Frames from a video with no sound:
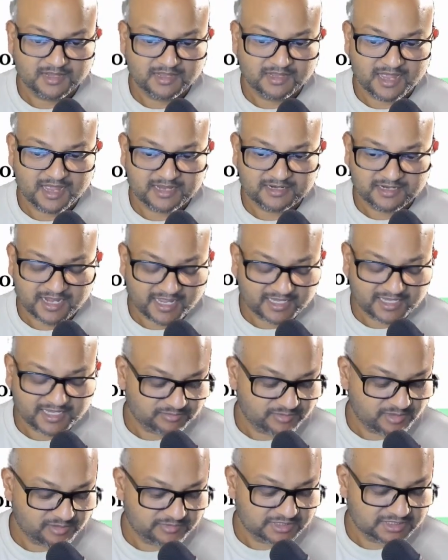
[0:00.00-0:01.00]
And as
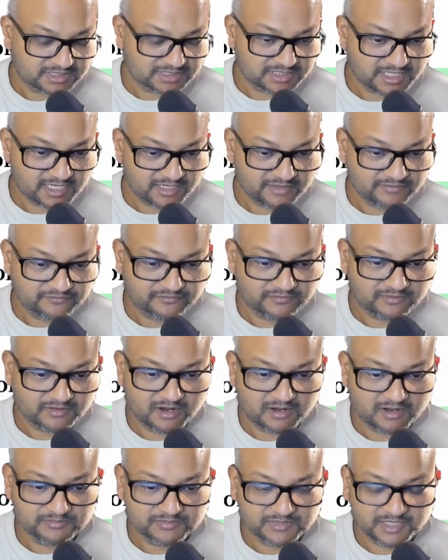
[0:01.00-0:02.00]
we will see
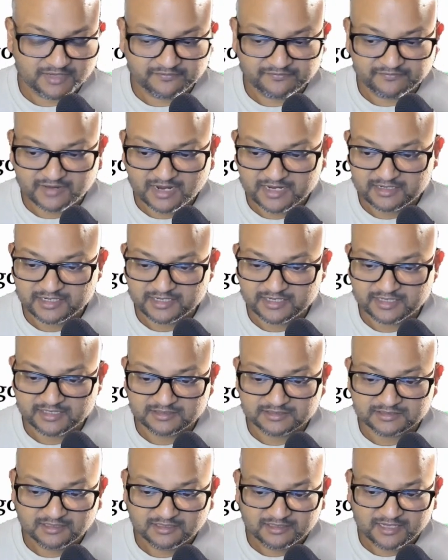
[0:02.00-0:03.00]
from their
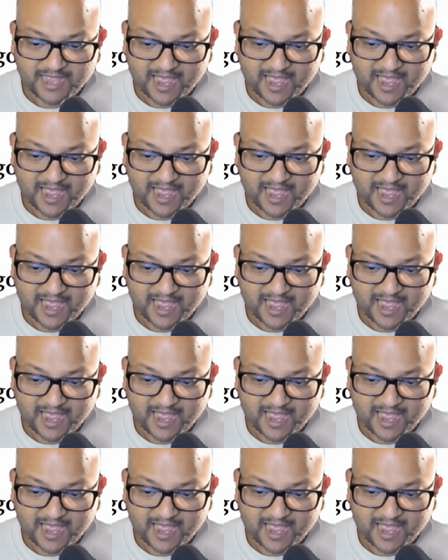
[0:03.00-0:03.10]
findings,